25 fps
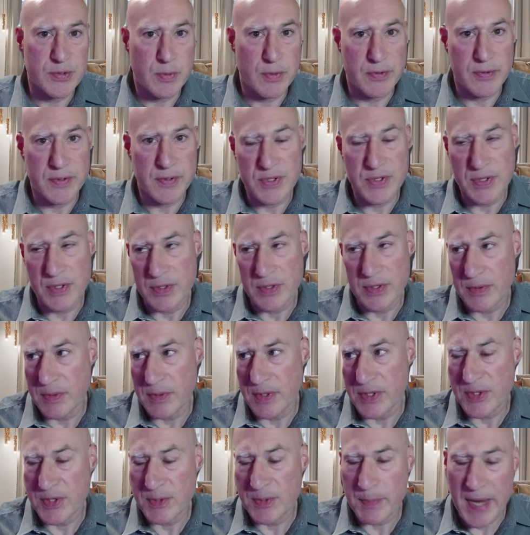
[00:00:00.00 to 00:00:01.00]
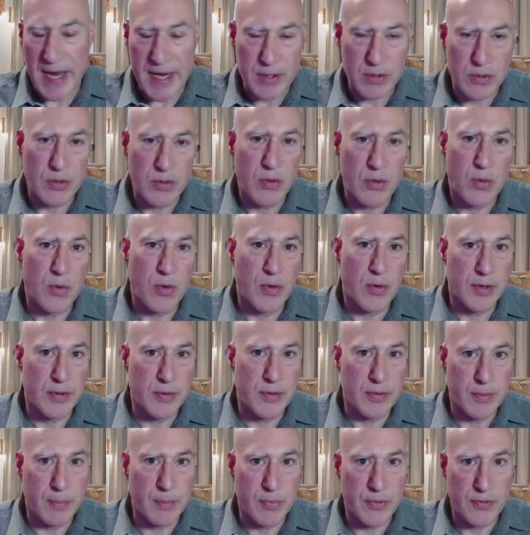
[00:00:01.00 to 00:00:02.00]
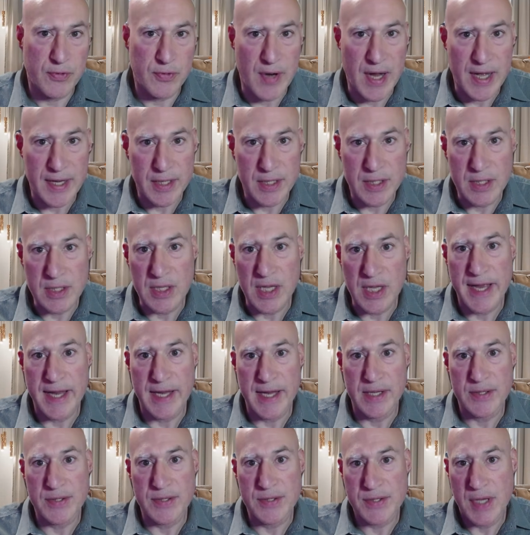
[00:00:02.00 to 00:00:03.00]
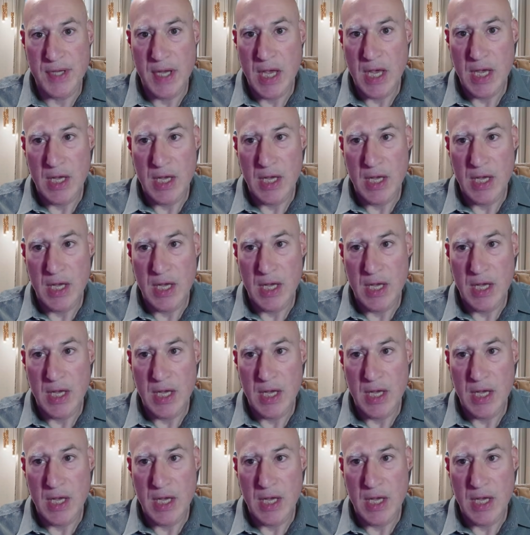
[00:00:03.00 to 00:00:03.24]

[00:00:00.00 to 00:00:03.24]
whether it's the spinal cord or the parotid glands.